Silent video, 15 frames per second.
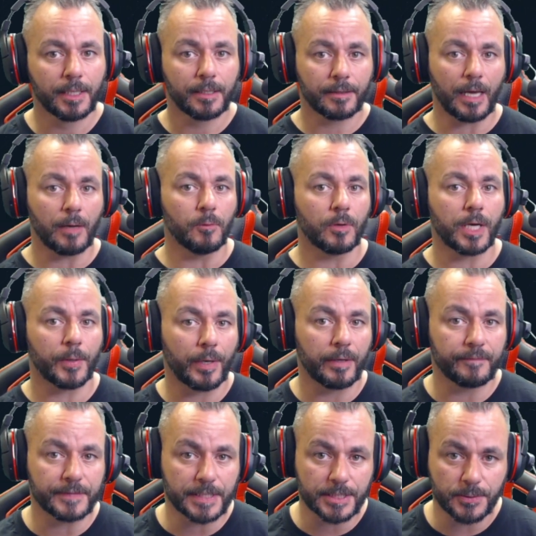that will go
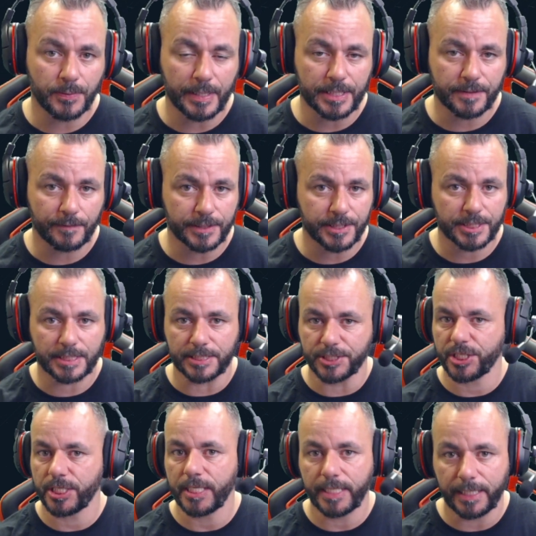over to Twitch for just a
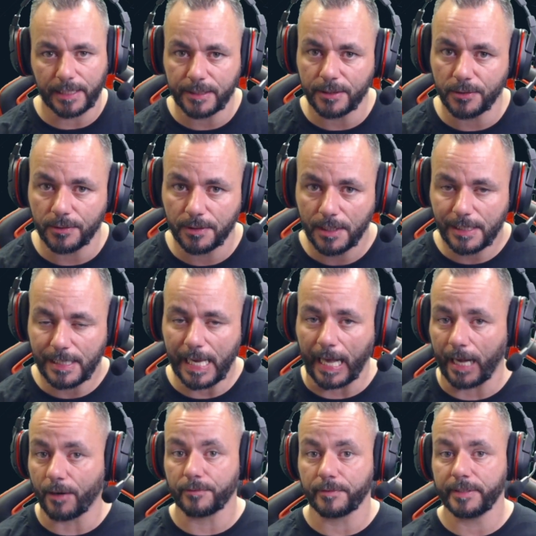cheeky little
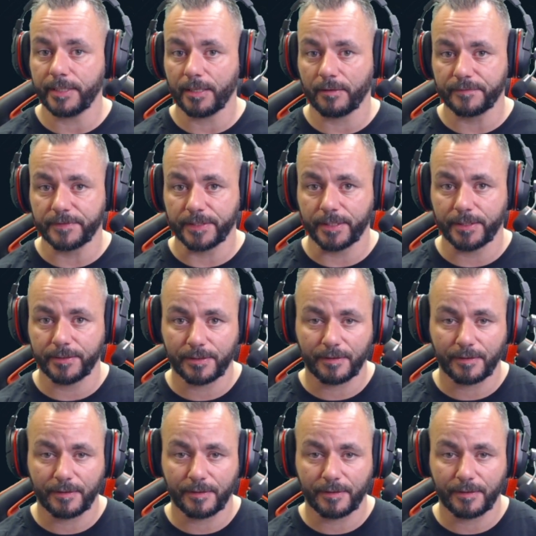hour in the afternoon.